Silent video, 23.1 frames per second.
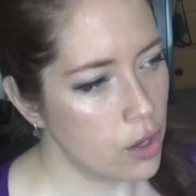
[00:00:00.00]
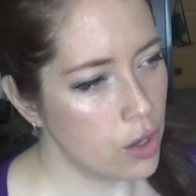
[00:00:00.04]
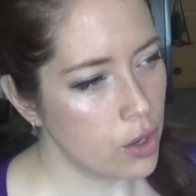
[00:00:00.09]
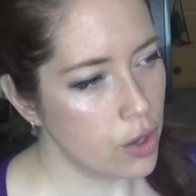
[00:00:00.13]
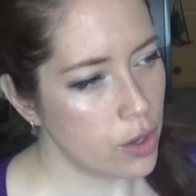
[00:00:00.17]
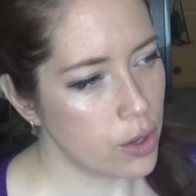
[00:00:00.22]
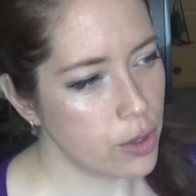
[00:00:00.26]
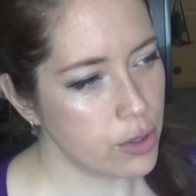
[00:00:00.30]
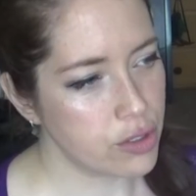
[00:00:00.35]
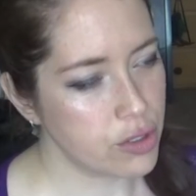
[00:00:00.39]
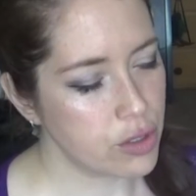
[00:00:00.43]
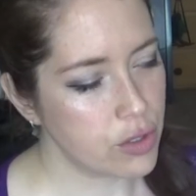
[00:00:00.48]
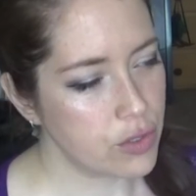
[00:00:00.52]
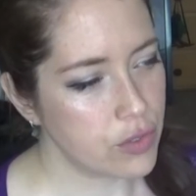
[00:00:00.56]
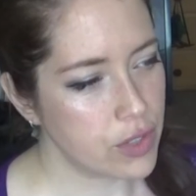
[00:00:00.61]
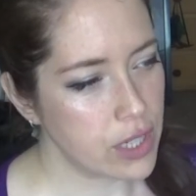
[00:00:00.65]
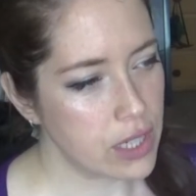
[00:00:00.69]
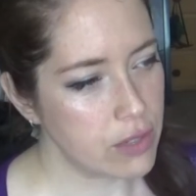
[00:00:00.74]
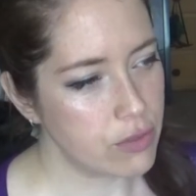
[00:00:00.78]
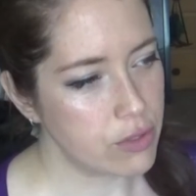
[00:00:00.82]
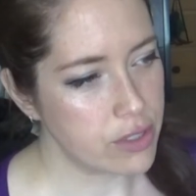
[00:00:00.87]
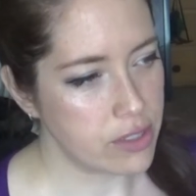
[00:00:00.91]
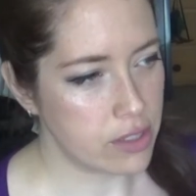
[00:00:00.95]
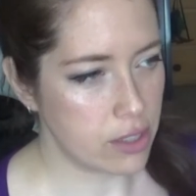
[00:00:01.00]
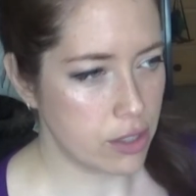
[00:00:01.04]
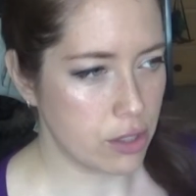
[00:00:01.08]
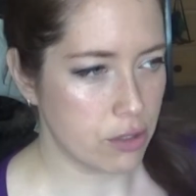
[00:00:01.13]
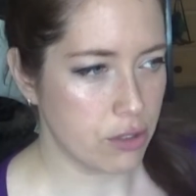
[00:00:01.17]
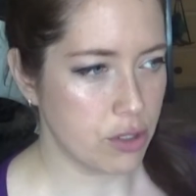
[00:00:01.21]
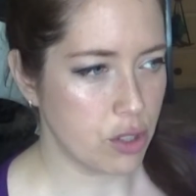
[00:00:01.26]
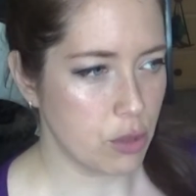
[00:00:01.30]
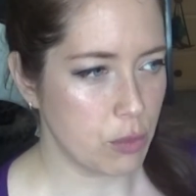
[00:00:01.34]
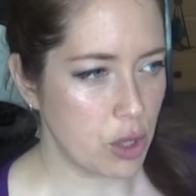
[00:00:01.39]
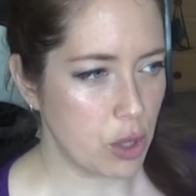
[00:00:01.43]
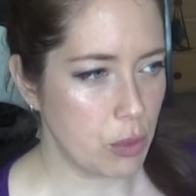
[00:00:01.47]
Who's your favourite singer
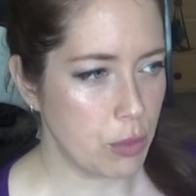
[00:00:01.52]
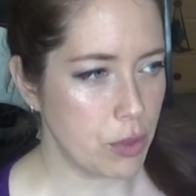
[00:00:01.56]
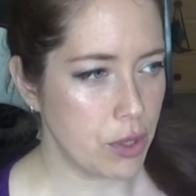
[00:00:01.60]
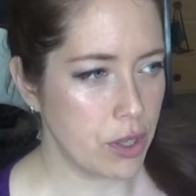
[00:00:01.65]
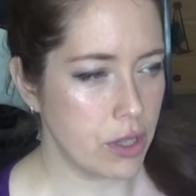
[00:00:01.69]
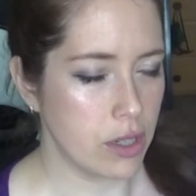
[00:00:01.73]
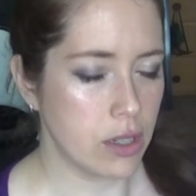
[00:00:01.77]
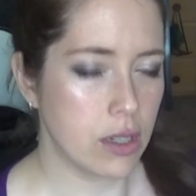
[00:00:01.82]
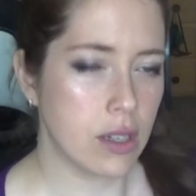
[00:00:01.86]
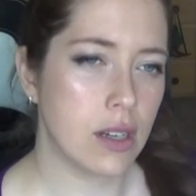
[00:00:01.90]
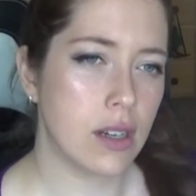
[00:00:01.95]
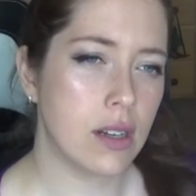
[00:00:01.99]
at the moment?